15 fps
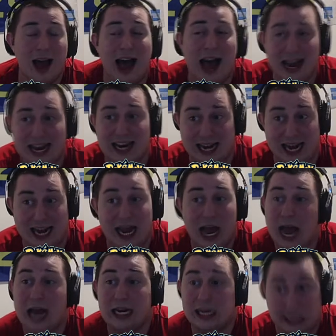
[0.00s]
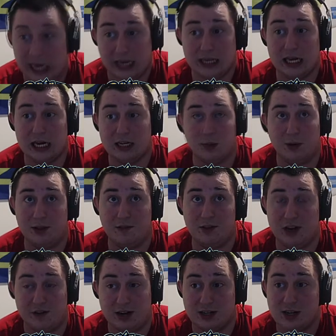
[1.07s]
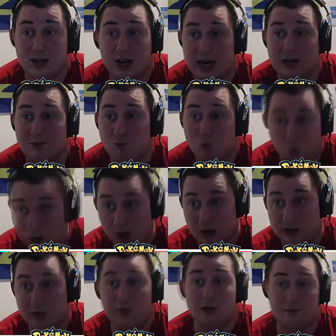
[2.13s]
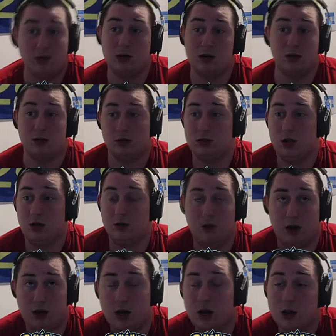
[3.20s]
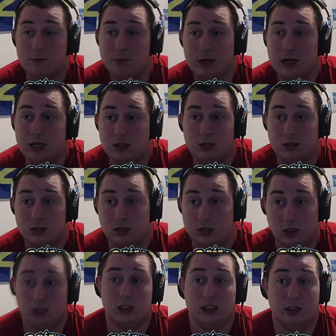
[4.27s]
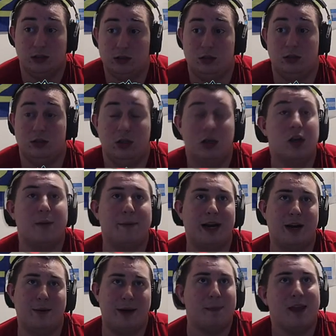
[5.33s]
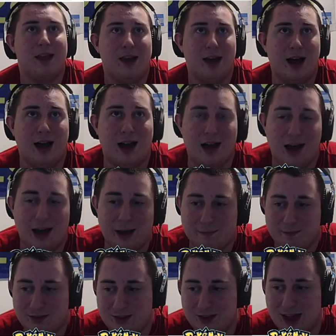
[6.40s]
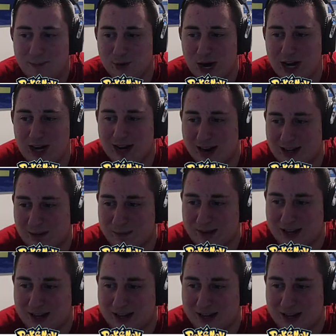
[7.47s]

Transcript: I get it. I get that it's a one level difference. It really won't matter in the long run, but it's still a girl. But anyway, um, I'm trying not to be